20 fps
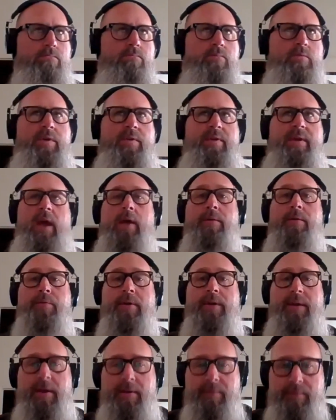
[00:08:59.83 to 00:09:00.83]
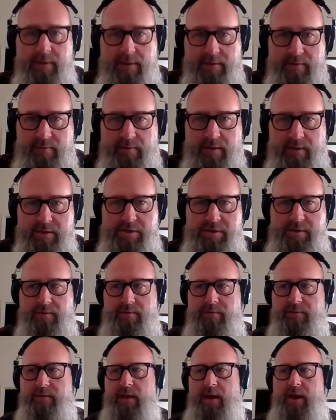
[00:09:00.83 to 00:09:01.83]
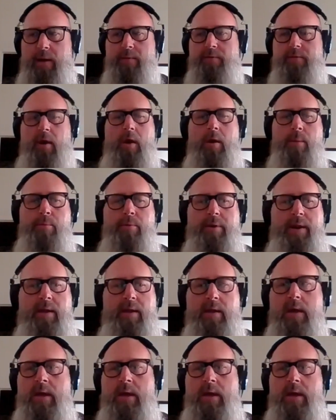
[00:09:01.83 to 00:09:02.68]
the unforgiveness issues that I was harboring,